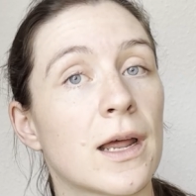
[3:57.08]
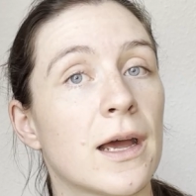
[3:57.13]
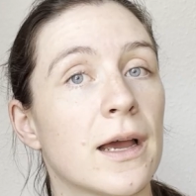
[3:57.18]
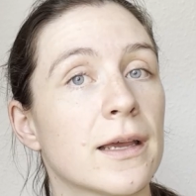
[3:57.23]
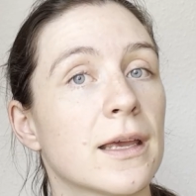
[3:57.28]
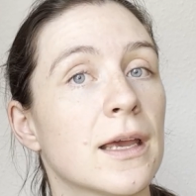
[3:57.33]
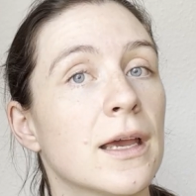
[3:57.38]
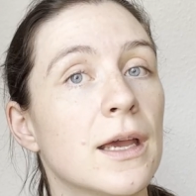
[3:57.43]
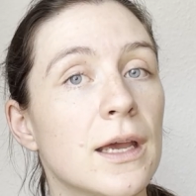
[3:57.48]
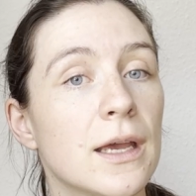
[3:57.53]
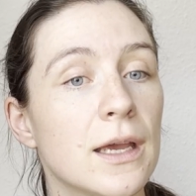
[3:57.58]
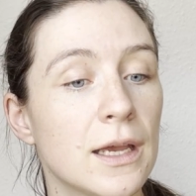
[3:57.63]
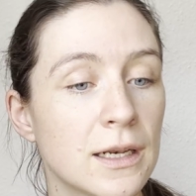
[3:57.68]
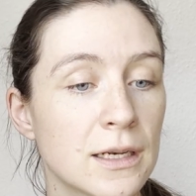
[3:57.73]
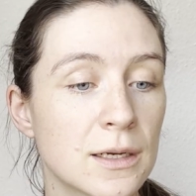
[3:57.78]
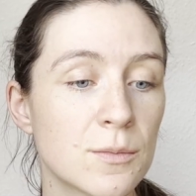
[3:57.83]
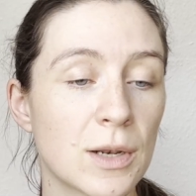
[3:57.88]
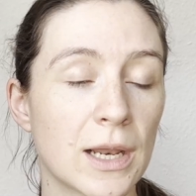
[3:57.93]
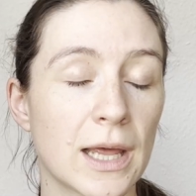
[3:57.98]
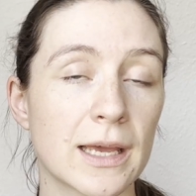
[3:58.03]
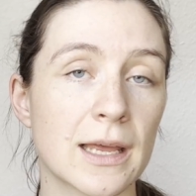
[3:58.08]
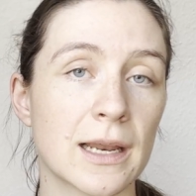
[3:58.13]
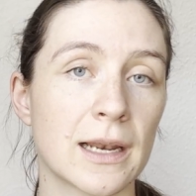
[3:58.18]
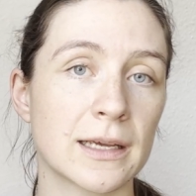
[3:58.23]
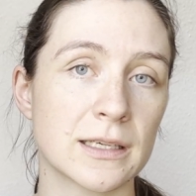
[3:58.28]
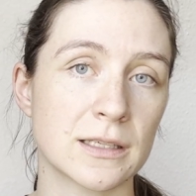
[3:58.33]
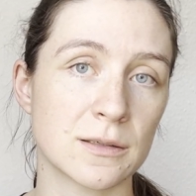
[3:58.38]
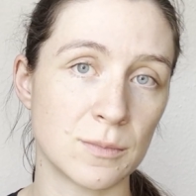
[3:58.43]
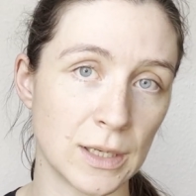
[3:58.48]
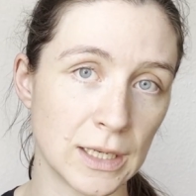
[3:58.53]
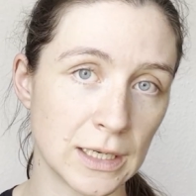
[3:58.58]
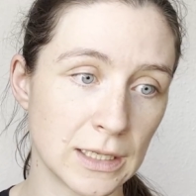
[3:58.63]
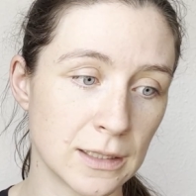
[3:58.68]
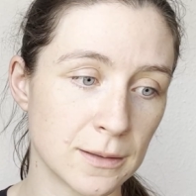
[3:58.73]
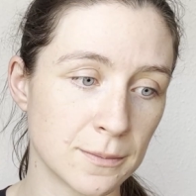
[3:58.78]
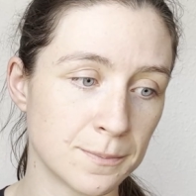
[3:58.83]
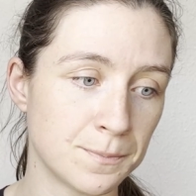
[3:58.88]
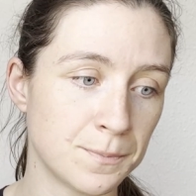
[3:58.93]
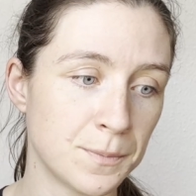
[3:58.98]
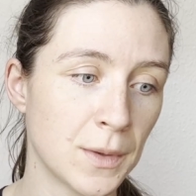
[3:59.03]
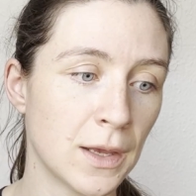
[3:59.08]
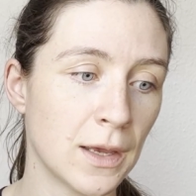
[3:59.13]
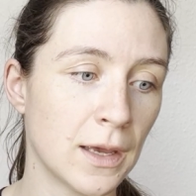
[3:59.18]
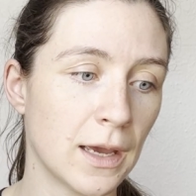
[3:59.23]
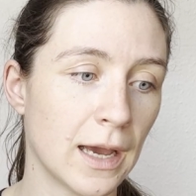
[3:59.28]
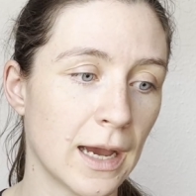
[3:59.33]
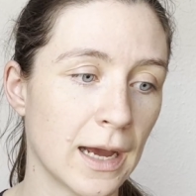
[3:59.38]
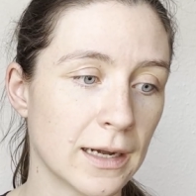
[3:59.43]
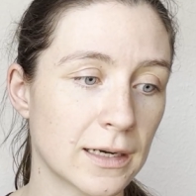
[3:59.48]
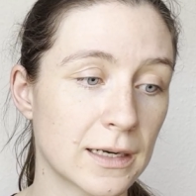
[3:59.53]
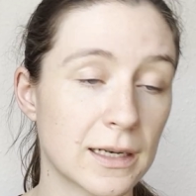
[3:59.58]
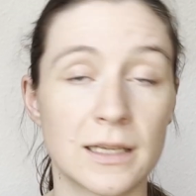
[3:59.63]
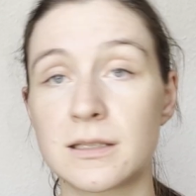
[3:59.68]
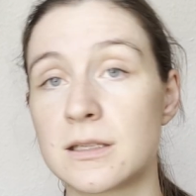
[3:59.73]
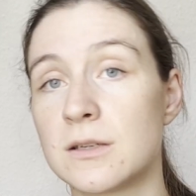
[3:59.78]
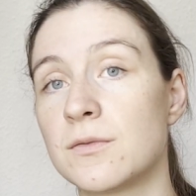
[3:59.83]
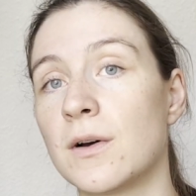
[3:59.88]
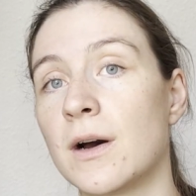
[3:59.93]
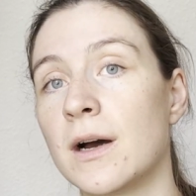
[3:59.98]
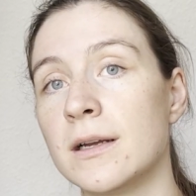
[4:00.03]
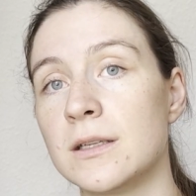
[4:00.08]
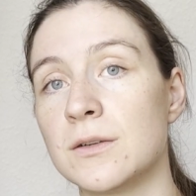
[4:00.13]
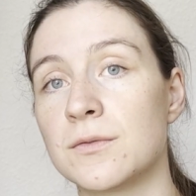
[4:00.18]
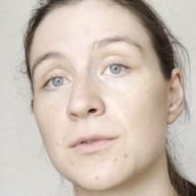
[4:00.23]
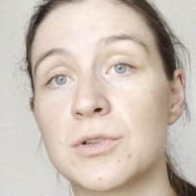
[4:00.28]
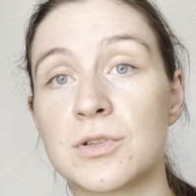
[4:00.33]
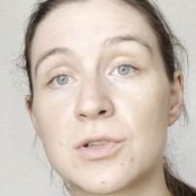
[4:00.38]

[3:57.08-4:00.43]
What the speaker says: like in the molecular gas medium, and classify different